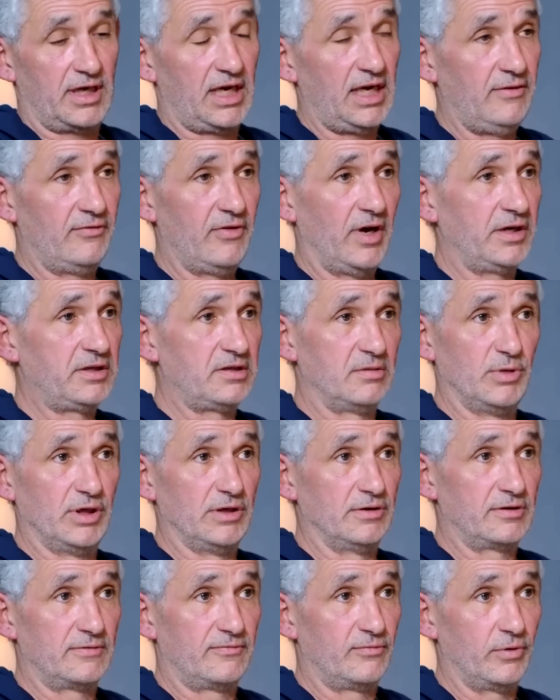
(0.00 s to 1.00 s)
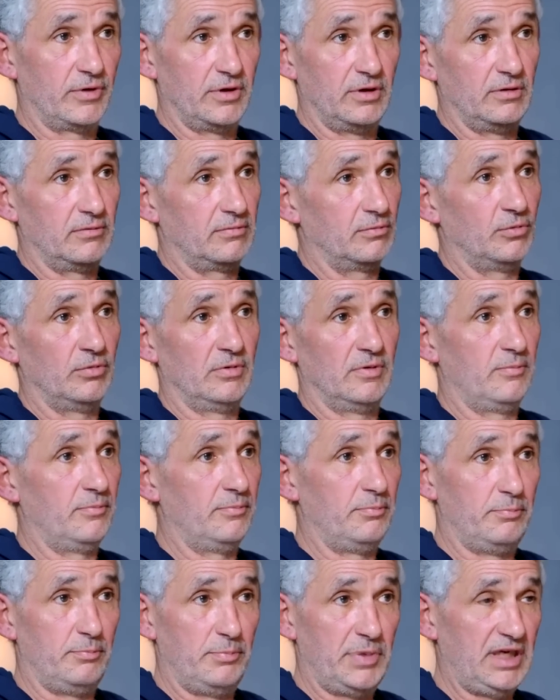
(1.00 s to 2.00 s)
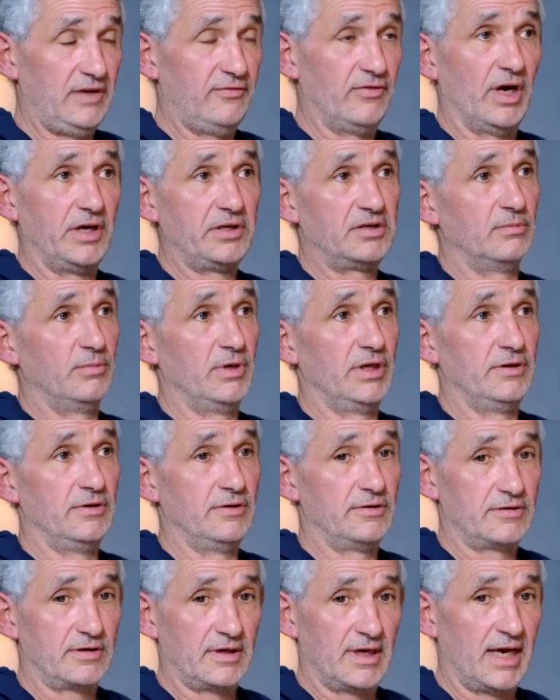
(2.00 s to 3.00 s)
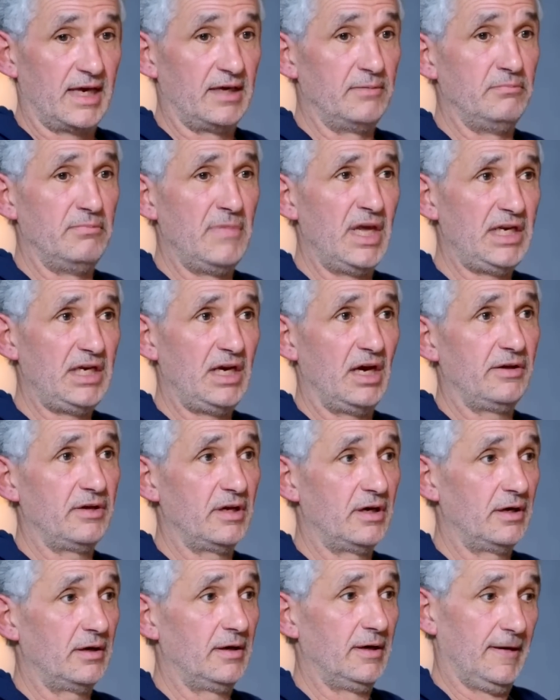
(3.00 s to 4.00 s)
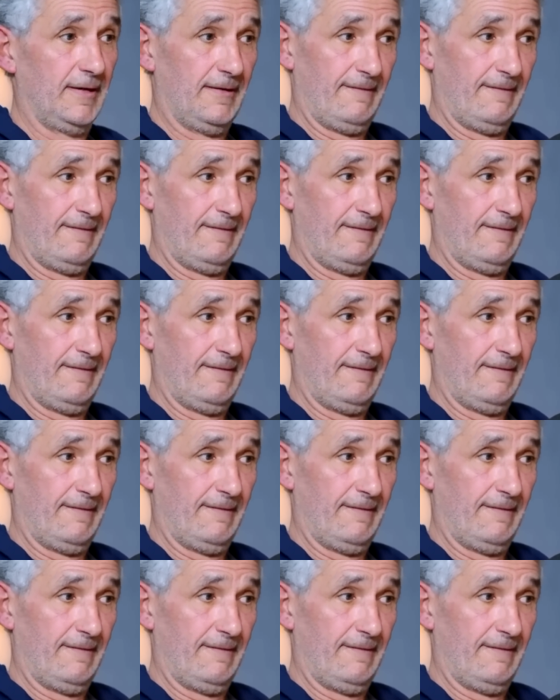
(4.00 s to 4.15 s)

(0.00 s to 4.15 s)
key vitamins for you, all the B vitamins and many other